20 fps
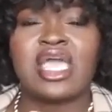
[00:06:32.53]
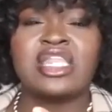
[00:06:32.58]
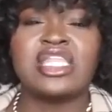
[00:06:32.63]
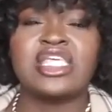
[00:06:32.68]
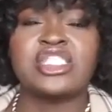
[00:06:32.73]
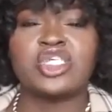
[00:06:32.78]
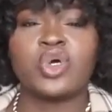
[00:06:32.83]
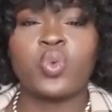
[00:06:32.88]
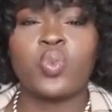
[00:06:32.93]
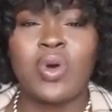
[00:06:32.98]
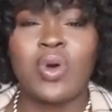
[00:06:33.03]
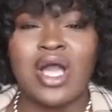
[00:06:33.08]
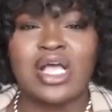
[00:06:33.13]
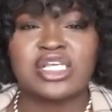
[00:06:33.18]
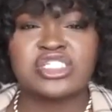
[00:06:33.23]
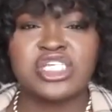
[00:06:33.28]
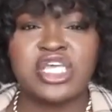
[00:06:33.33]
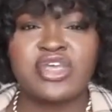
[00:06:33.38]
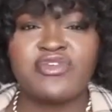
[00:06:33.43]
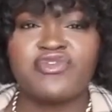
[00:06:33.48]
I need to
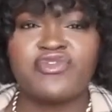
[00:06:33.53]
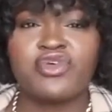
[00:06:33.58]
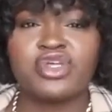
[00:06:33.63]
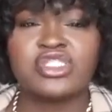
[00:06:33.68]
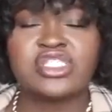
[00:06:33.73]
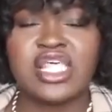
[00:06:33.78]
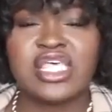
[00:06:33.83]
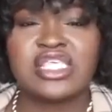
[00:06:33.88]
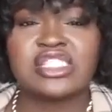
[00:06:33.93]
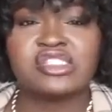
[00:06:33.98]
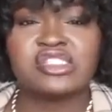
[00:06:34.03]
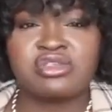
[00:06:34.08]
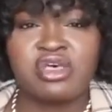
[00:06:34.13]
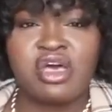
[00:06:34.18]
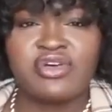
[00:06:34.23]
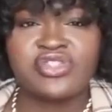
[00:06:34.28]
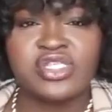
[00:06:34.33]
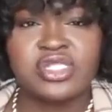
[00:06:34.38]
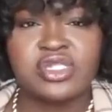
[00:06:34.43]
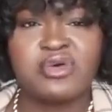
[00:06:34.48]
wash it for it to like
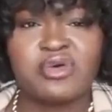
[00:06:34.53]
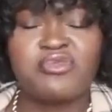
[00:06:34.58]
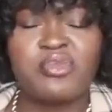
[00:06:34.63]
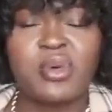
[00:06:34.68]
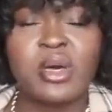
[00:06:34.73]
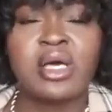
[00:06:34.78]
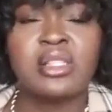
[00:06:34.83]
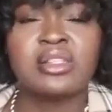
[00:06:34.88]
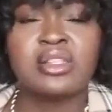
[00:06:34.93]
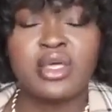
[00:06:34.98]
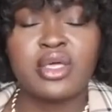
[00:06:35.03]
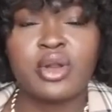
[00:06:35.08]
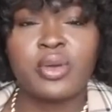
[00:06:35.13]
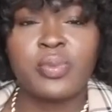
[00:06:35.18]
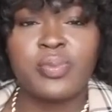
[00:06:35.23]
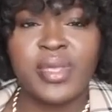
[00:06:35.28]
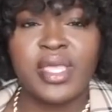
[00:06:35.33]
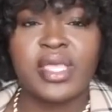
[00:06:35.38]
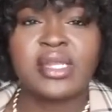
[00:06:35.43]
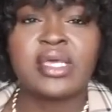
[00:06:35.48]
soften up a little
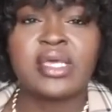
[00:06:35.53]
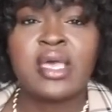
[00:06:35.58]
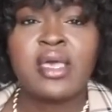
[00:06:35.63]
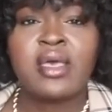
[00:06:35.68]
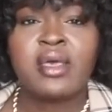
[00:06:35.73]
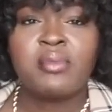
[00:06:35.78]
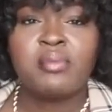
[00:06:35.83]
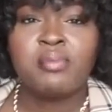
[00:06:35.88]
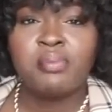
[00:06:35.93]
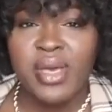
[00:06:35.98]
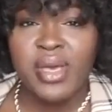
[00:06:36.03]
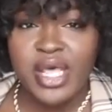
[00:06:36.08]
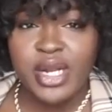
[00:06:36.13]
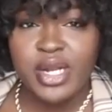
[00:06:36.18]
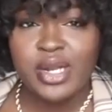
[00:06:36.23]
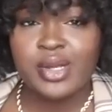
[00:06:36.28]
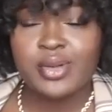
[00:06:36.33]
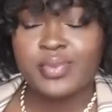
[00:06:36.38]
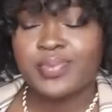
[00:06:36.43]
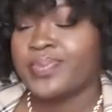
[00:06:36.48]
bit better.